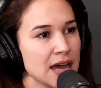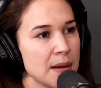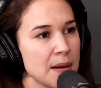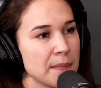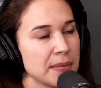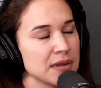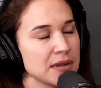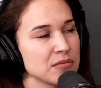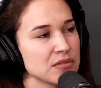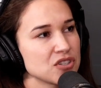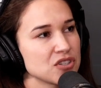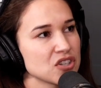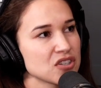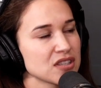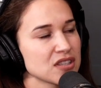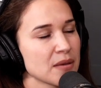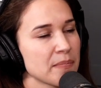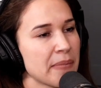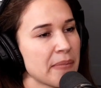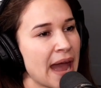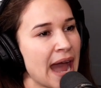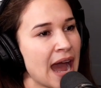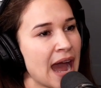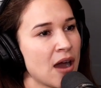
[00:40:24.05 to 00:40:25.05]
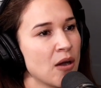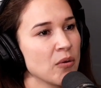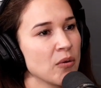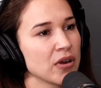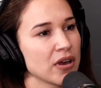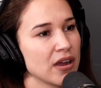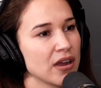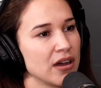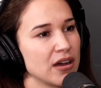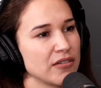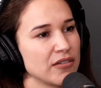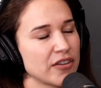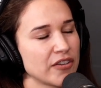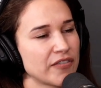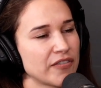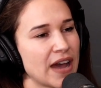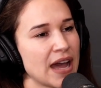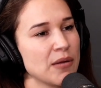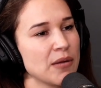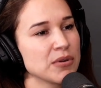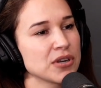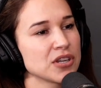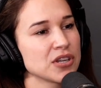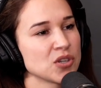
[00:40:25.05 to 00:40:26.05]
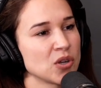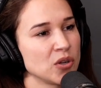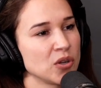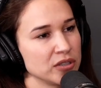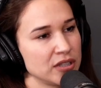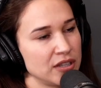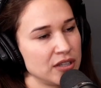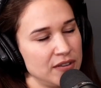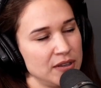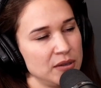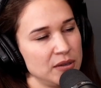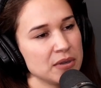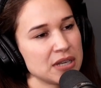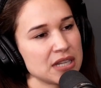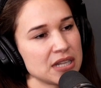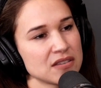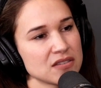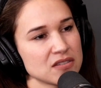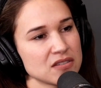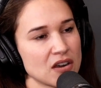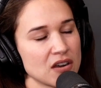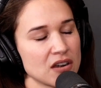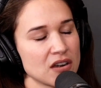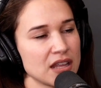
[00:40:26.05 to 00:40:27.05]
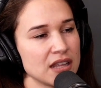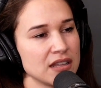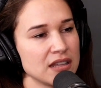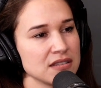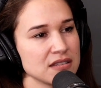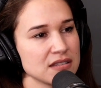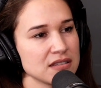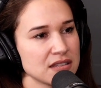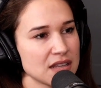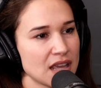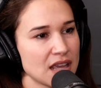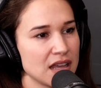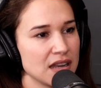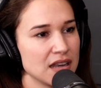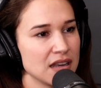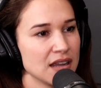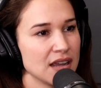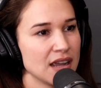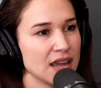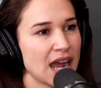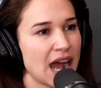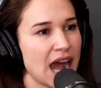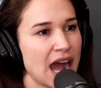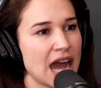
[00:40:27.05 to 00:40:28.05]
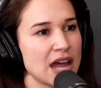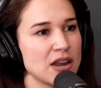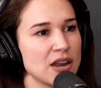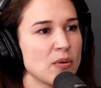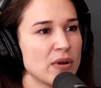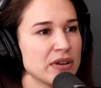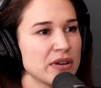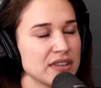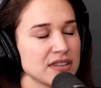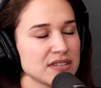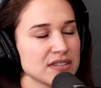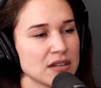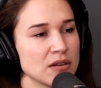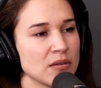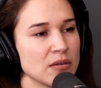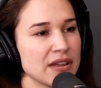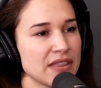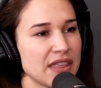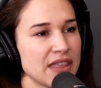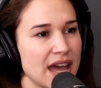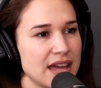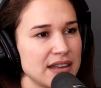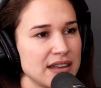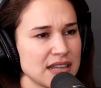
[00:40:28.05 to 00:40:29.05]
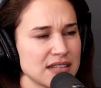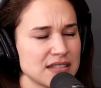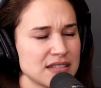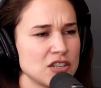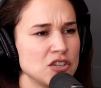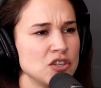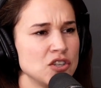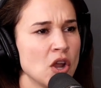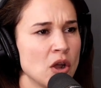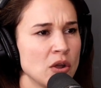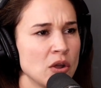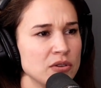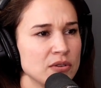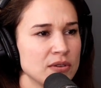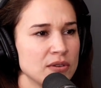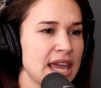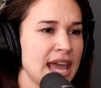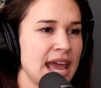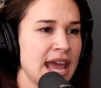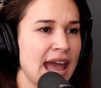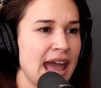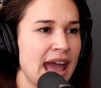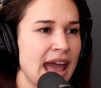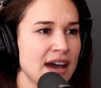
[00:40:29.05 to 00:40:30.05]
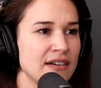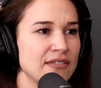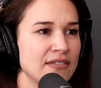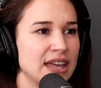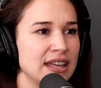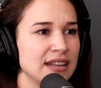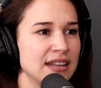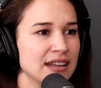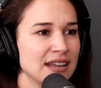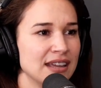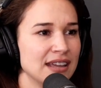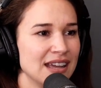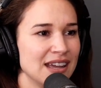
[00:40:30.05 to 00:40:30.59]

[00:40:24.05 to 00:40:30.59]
But it was just the power of, if he would have started and said, I don't want this, I don't want that. And I said, no, you can't have it.